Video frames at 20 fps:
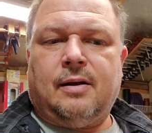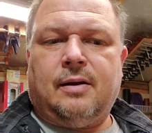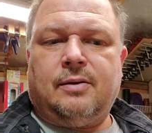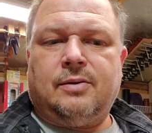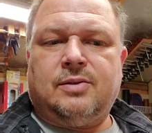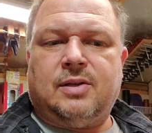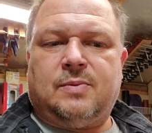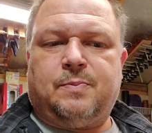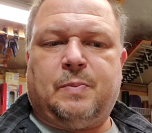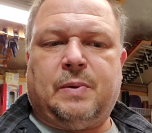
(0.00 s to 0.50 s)

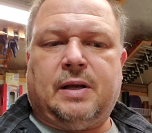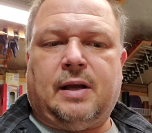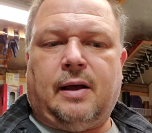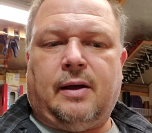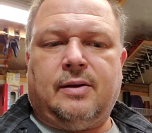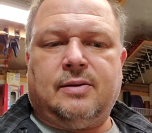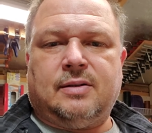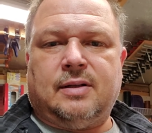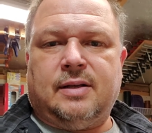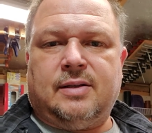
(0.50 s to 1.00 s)
Just
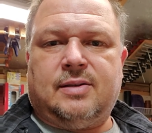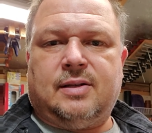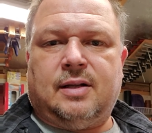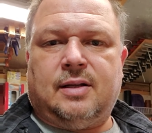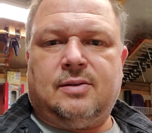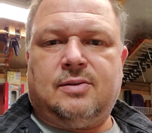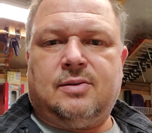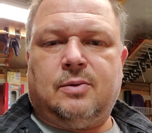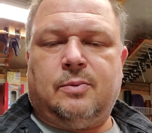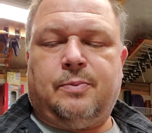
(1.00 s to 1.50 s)
because
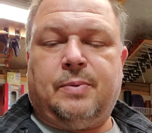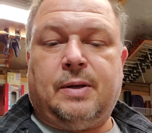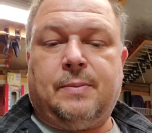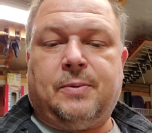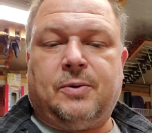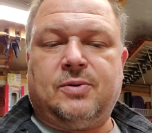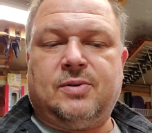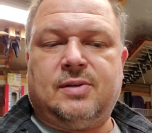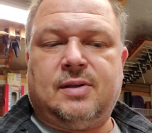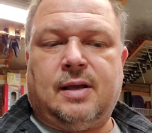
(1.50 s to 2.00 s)
listening to
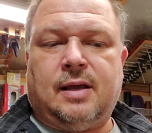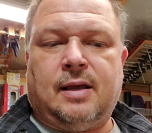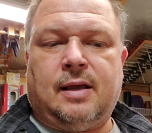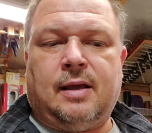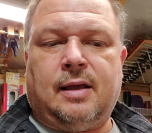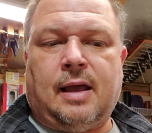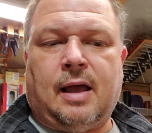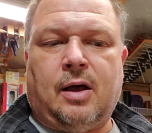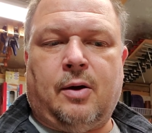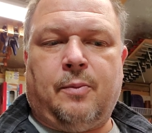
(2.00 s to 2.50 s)
people
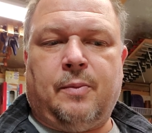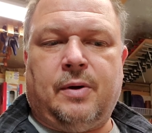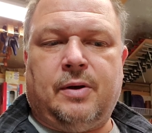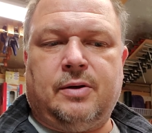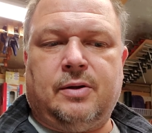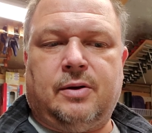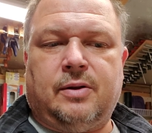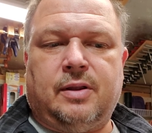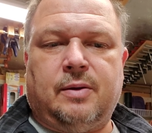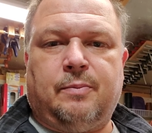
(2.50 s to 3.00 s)
say how much
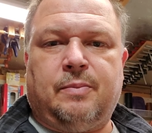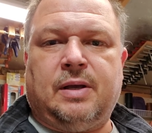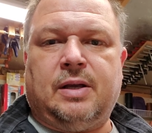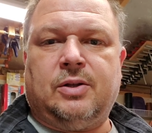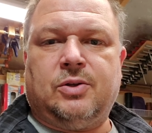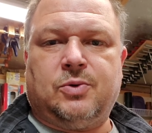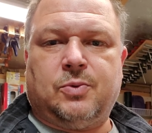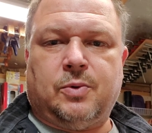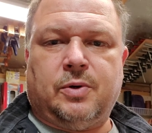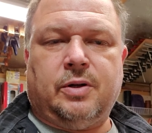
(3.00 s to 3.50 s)
the
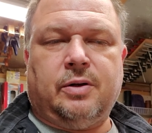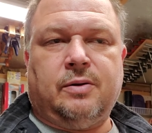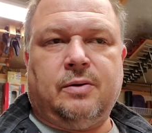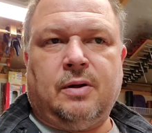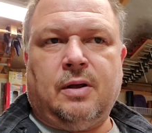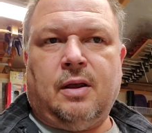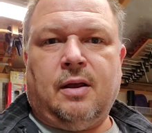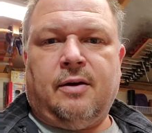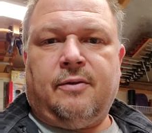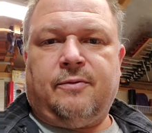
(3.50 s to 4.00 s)
beans would
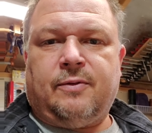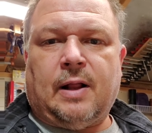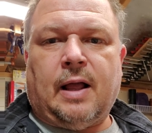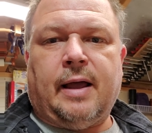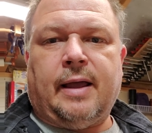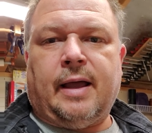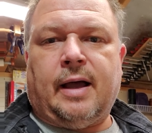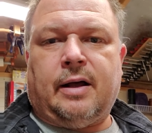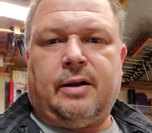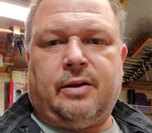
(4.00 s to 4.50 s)

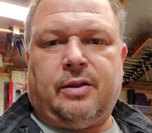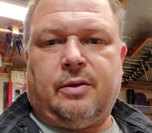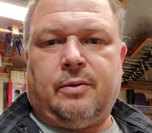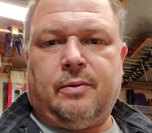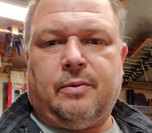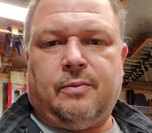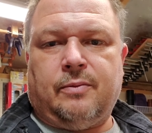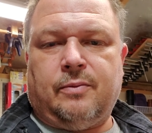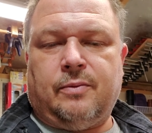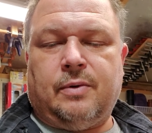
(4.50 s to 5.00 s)
fly out of
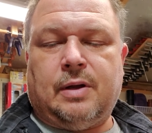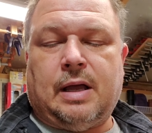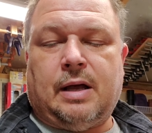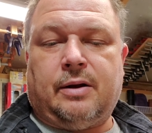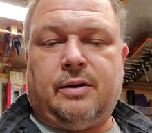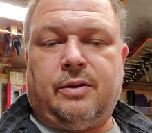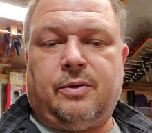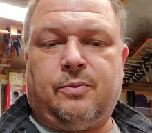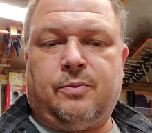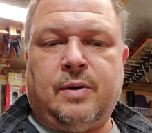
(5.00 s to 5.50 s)

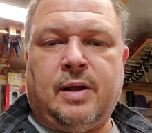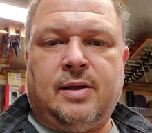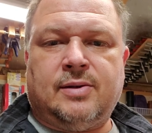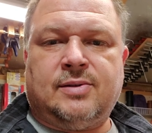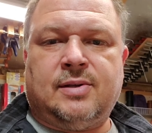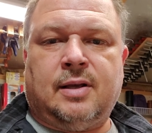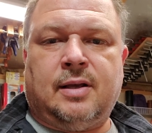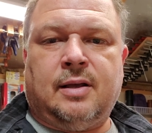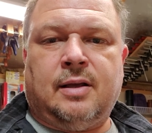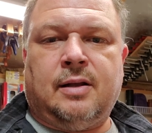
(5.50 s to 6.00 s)
the
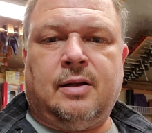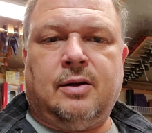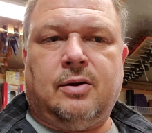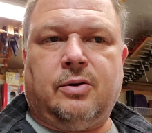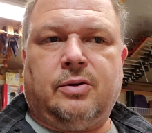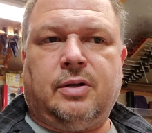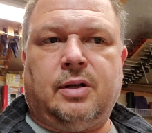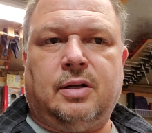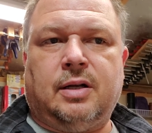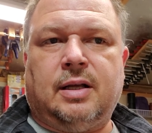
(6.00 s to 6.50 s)
resin, or
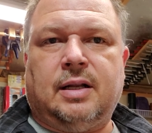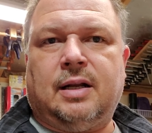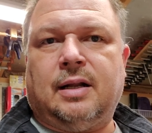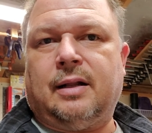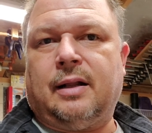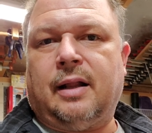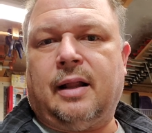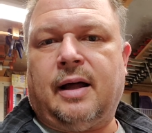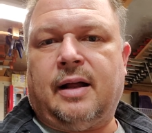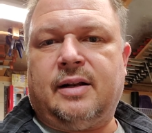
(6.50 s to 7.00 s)
you needed
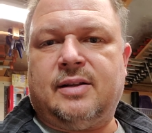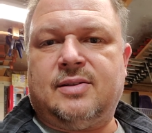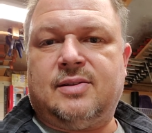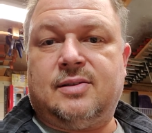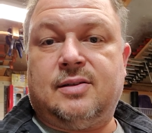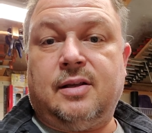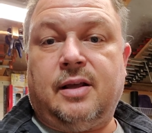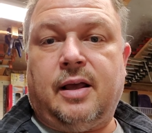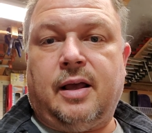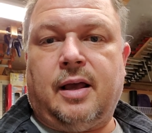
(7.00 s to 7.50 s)
a lot of
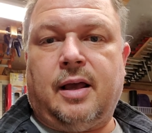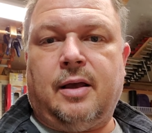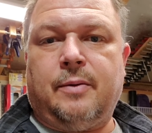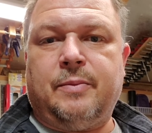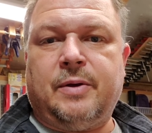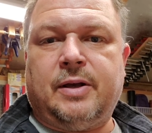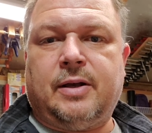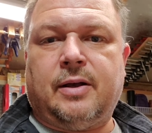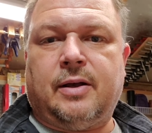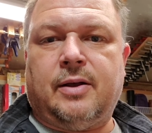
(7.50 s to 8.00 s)
CA
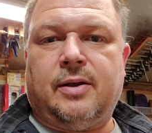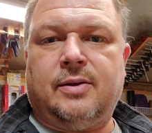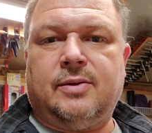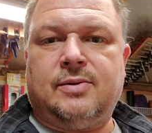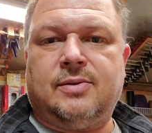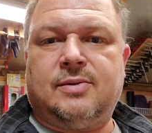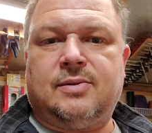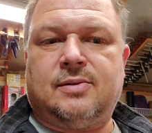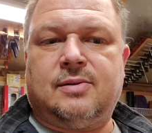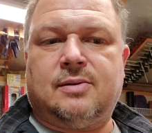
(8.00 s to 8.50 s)

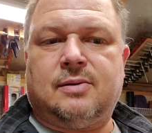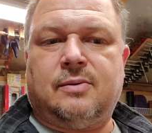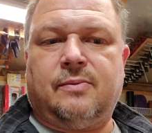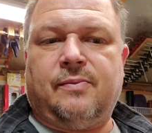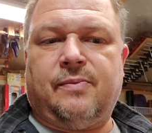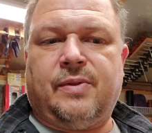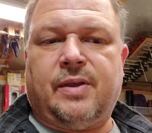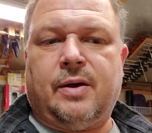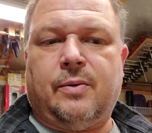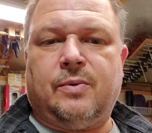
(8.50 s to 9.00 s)
because
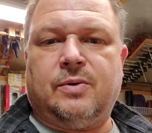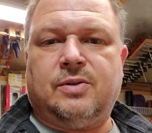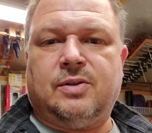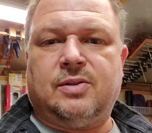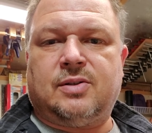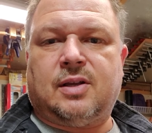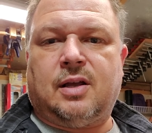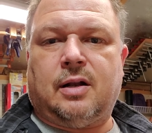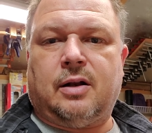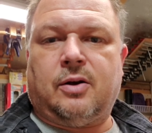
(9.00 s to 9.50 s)
they would
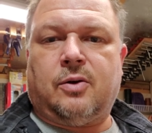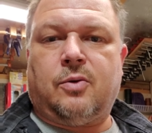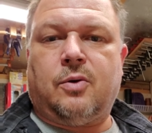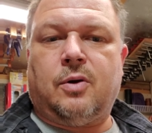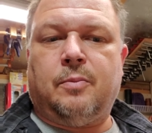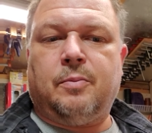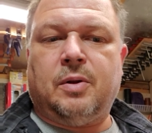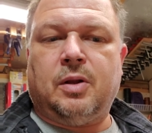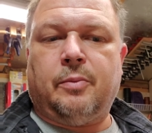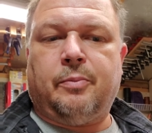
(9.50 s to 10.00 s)
just kind of
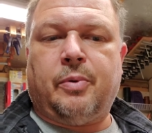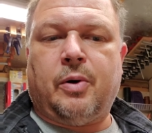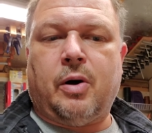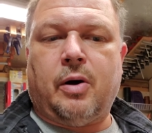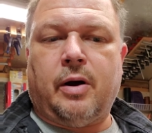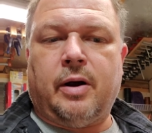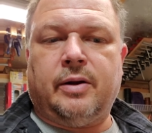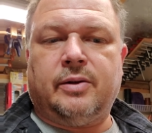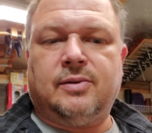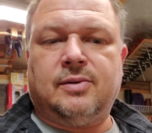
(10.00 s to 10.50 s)
crumble
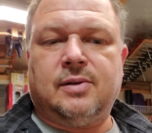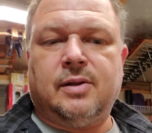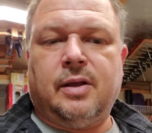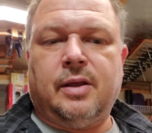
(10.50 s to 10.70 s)
apart.